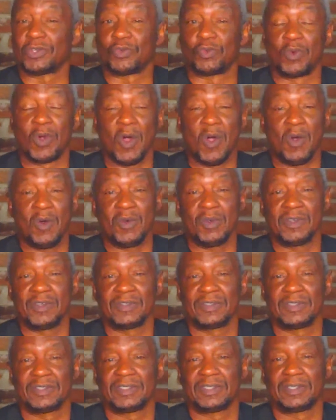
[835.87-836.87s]
wrong
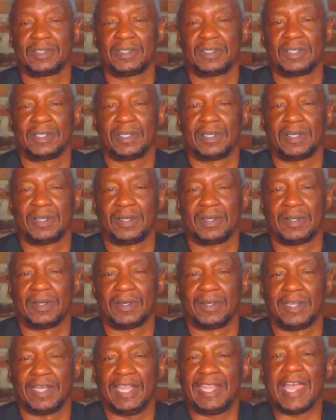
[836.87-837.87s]

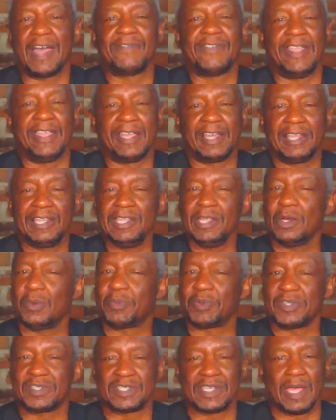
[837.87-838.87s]
and have a clear
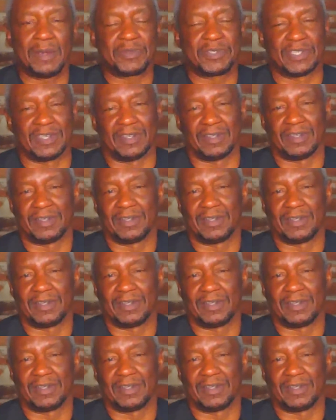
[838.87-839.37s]
perception